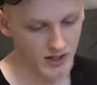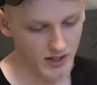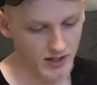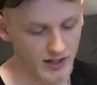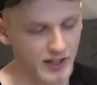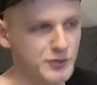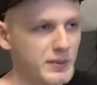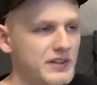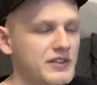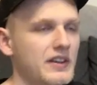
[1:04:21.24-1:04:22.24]

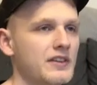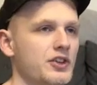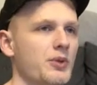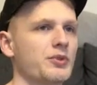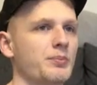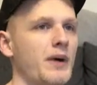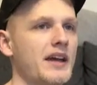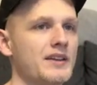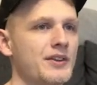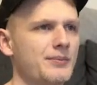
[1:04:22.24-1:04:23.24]
Expensive in terms of buying
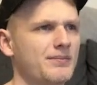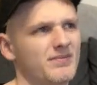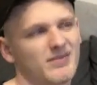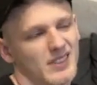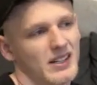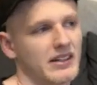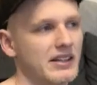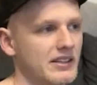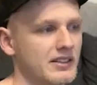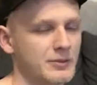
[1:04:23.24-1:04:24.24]
them, it
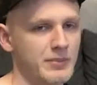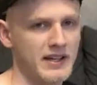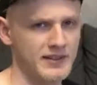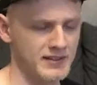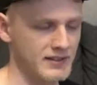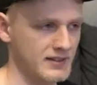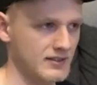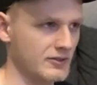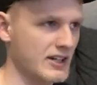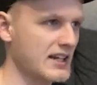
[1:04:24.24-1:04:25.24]
depends
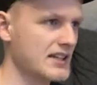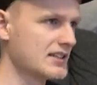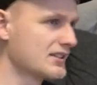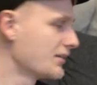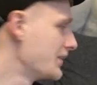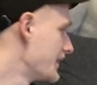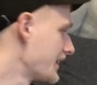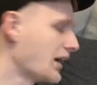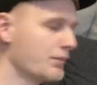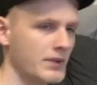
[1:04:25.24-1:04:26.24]
really. I mean, they
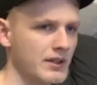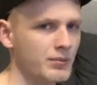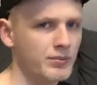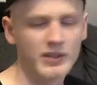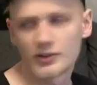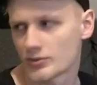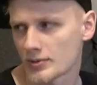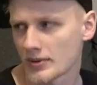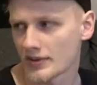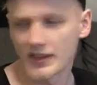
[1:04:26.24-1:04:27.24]
can be. These were
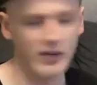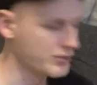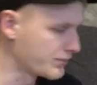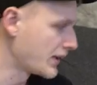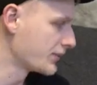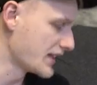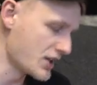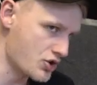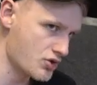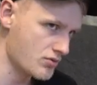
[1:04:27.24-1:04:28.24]
about £1,000 each.